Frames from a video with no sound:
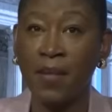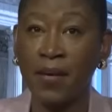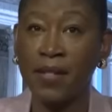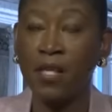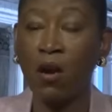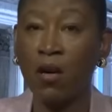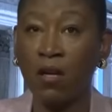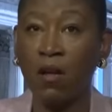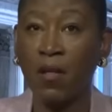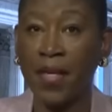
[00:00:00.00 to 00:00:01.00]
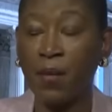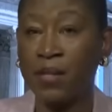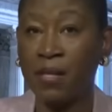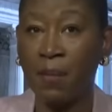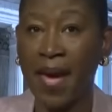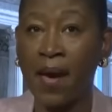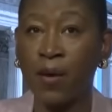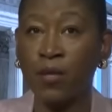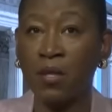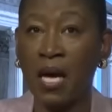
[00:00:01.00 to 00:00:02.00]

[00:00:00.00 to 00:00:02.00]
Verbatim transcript: but it was an article that was about